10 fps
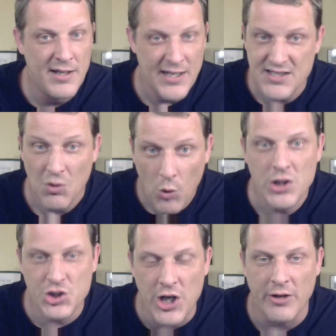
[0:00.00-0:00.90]
is the
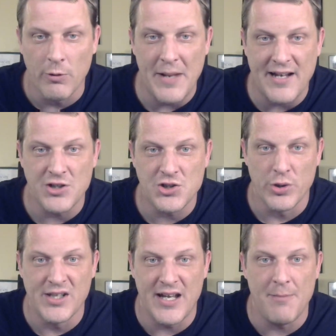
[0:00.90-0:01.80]
worst general manager
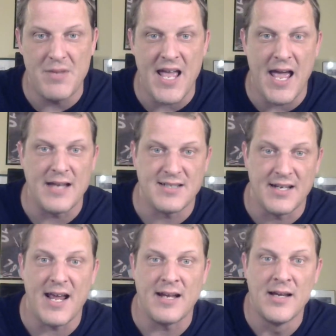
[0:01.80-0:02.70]
in the NBA
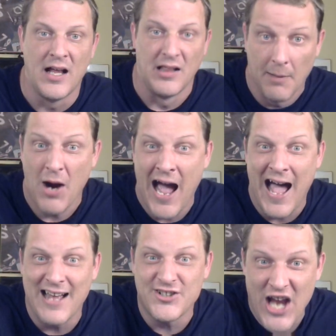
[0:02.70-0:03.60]
today,
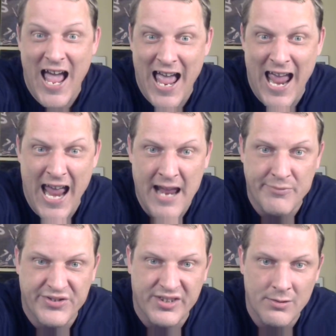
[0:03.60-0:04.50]
LeBron
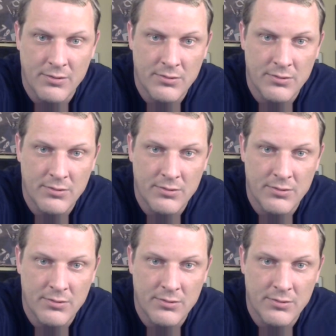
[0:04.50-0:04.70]
James!